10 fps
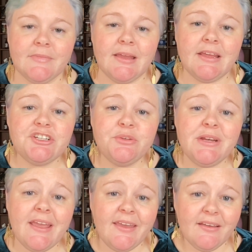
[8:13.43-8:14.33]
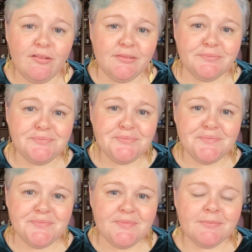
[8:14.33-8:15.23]
And as you inhale,
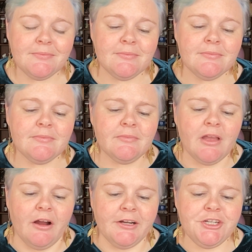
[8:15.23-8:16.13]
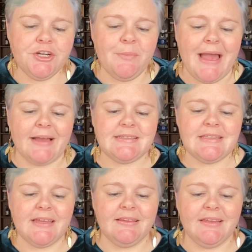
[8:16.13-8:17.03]
arch your back
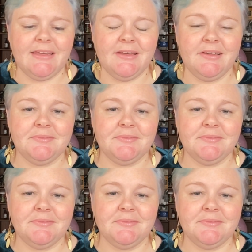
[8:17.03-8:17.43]
slightly.